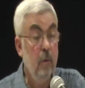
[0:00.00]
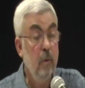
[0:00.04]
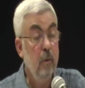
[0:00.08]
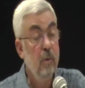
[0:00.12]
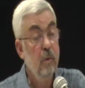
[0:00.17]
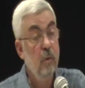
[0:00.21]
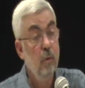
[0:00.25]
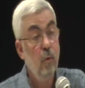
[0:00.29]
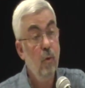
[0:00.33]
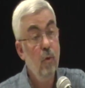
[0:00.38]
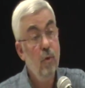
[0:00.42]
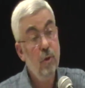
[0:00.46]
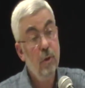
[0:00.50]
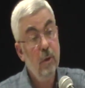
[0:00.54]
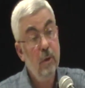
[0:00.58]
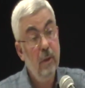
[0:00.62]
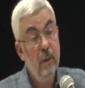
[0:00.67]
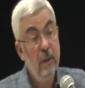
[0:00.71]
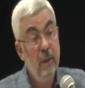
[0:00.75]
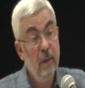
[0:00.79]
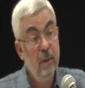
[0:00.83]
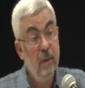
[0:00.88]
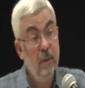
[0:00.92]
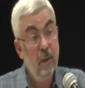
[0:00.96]

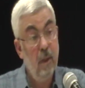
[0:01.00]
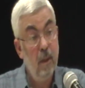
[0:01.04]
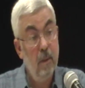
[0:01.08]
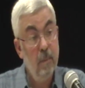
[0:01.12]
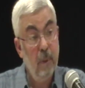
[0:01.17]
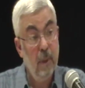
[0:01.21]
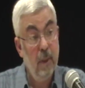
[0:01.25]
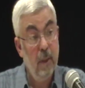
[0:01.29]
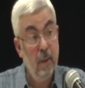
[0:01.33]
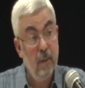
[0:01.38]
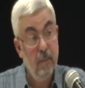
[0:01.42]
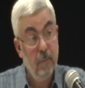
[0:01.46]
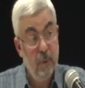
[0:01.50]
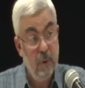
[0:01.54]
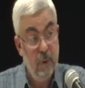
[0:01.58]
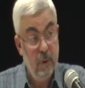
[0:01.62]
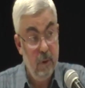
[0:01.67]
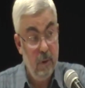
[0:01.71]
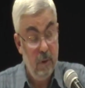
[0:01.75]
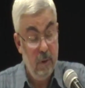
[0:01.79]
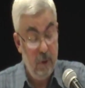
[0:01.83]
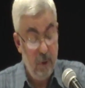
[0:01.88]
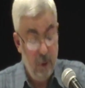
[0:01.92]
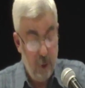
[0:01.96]
social, economic, and
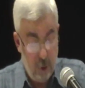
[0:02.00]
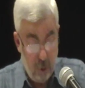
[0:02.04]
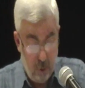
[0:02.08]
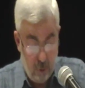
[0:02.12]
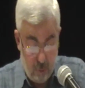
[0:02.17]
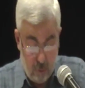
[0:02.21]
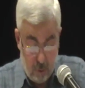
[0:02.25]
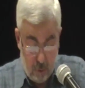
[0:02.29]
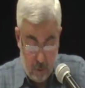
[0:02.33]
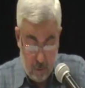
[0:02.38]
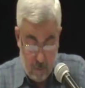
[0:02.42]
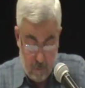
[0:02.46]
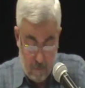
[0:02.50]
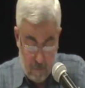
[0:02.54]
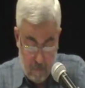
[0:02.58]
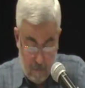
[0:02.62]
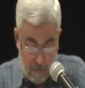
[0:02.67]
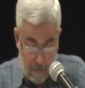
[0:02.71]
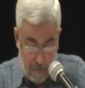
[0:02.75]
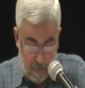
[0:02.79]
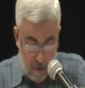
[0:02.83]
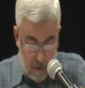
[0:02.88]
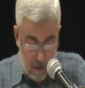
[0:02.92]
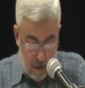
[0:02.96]
political issues.
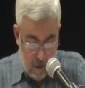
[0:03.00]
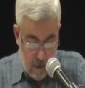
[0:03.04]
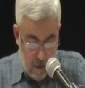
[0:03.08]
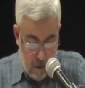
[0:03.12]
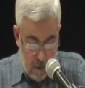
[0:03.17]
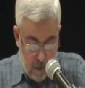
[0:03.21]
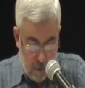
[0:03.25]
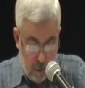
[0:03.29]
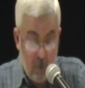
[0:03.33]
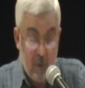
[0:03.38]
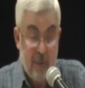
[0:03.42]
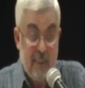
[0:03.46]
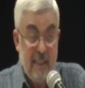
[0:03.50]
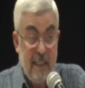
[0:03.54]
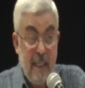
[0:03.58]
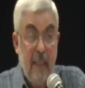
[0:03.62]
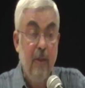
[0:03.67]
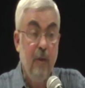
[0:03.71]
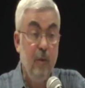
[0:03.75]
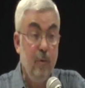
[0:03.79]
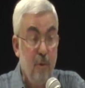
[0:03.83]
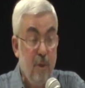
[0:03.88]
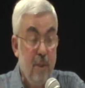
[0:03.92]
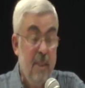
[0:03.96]
So
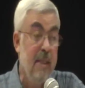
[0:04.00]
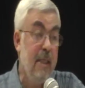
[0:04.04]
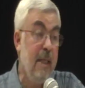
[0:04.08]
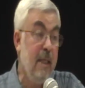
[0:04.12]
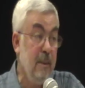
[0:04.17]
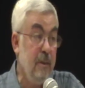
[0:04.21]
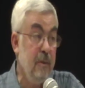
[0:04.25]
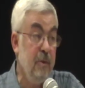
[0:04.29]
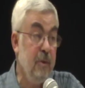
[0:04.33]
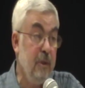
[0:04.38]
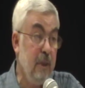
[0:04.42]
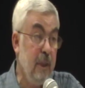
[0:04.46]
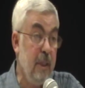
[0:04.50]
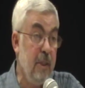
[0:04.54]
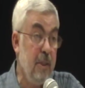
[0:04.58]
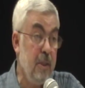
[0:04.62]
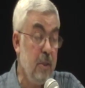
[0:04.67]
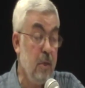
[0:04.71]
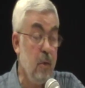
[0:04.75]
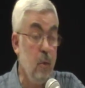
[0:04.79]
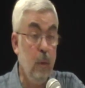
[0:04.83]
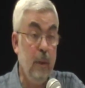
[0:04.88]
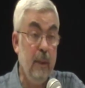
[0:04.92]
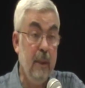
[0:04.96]
state-to-state
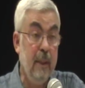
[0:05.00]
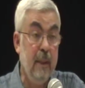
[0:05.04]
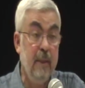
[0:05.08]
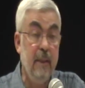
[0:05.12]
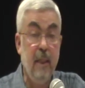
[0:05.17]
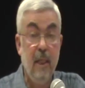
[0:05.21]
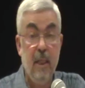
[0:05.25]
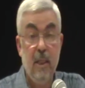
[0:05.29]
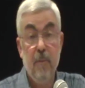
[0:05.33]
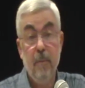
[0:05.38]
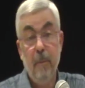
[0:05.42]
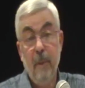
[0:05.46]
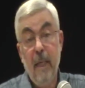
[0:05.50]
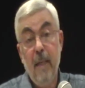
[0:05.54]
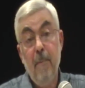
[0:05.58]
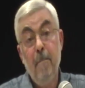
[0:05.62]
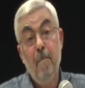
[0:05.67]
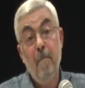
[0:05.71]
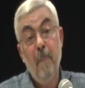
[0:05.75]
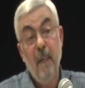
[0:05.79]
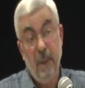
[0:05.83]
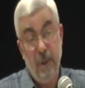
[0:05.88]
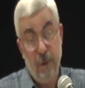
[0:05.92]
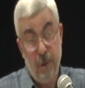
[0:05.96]
relations will not
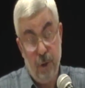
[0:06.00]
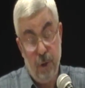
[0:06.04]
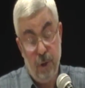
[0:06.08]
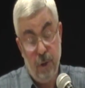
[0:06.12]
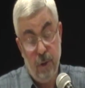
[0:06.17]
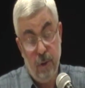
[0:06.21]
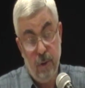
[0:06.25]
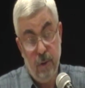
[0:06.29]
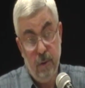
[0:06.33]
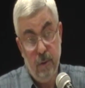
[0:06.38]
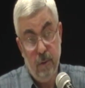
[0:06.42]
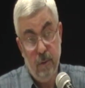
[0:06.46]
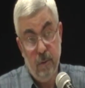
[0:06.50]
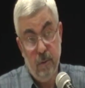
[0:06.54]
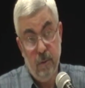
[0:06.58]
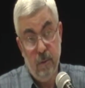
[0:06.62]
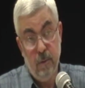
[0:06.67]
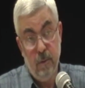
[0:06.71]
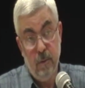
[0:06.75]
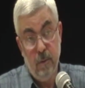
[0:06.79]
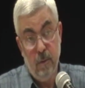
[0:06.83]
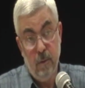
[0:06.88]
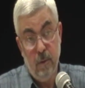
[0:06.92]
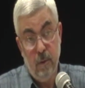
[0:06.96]
explain much
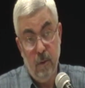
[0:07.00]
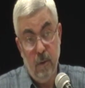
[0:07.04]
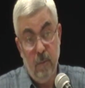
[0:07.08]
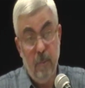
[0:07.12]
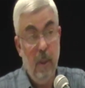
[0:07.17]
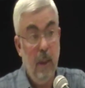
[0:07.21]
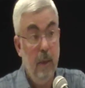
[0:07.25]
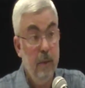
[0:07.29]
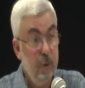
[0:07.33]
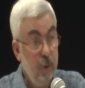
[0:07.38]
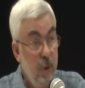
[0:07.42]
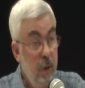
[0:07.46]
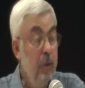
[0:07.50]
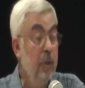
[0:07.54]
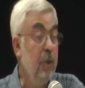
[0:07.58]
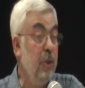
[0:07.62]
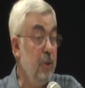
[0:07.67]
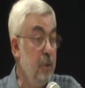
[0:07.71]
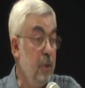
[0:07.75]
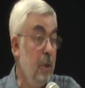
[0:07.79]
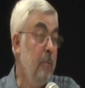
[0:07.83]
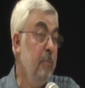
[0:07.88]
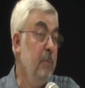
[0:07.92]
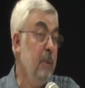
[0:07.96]
about
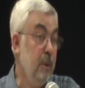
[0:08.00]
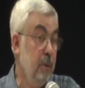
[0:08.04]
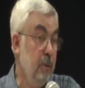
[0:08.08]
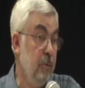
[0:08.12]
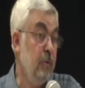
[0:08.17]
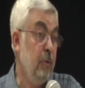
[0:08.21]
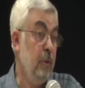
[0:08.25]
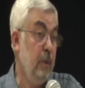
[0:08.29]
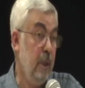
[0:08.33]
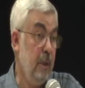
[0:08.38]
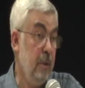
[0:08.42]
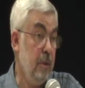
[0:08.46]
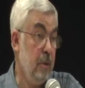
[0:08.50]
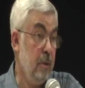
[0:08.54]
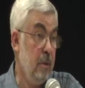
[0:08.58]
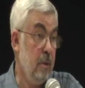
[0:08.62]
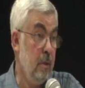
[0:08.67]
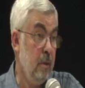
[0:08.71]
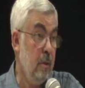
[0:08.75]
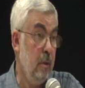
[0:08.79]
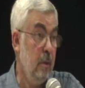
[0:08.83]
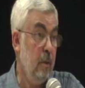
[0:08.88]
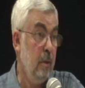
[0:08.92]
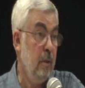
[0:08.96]
Turkish-Armenian
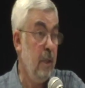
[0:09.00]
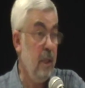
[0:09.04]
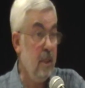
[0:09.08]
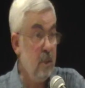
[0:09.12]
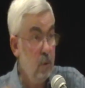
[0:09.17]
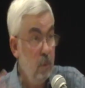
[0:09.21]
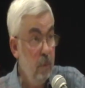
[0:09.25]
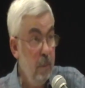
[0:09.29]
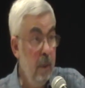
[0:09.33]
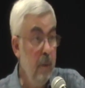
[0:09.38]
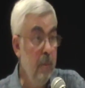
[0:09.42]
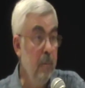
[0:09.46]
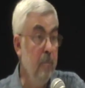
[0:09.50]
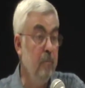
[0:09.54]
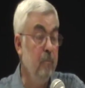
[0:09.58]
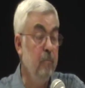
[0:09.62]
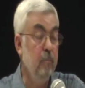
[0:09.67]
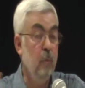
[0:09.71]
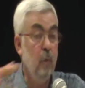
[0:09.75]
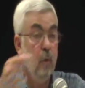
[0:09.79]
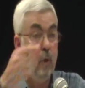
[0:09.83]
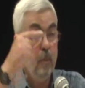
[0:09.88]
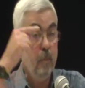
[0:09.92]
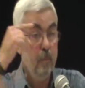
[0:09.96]
relations. has to be
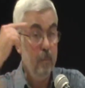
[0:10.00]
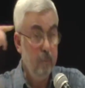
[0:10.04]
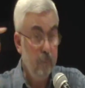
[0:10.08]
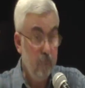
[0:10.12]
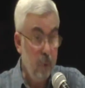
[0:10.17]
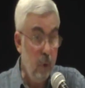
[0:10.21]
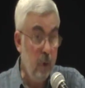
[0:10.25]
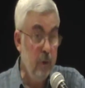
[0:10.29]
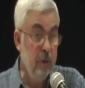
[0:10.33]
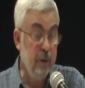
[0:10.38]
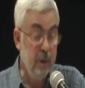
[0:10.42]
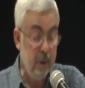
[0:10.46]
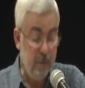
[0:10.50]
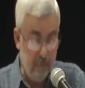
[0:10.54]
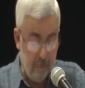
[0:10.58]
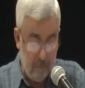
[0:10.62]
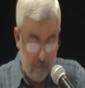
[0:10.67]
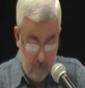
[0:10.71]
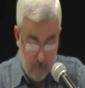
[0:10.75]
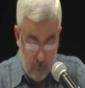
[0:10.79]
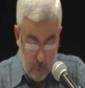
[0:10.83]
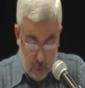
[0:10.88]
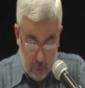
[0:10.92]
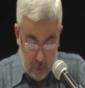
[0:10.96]
more
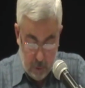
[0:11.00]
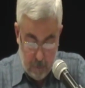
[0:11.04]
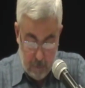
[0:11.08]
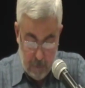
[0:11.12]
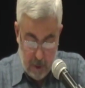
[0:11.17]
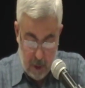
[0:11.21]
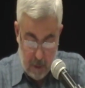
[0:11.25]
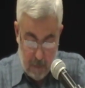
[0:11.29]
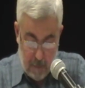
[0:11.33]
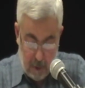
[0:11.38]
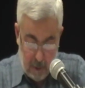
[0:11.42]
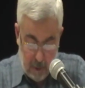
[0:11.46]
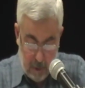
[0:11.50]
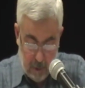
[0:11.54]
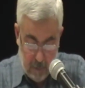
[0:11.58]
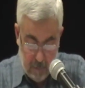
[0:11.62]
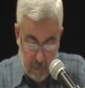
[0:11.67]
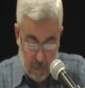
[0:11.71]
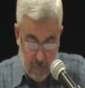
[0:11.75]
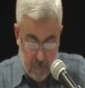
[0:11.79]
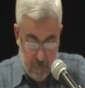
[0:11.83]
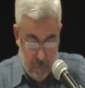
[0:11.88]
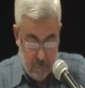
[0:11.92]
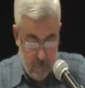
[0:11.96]
broader perspective
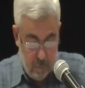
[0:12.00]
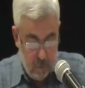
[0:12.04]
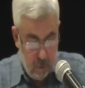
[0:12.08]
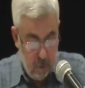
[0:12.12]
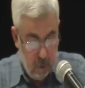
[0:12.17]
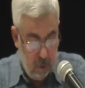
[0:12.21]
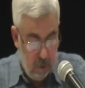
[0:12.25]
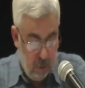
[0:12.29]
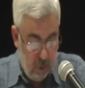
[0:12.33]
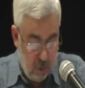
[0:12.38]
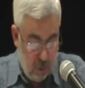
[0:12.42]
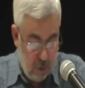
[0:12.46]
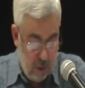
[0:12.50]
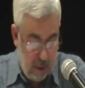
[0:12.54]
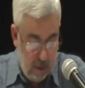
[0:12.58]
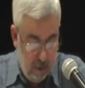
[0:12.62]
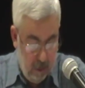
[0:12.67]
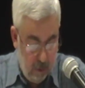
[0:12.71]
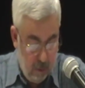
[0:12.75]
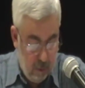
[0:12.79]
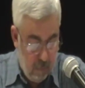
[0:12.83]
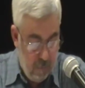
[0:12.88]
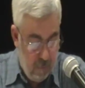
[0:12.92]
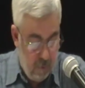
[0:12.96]
of
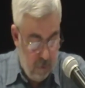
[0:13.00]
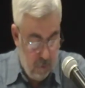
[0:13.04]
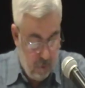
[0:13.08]
understanding of the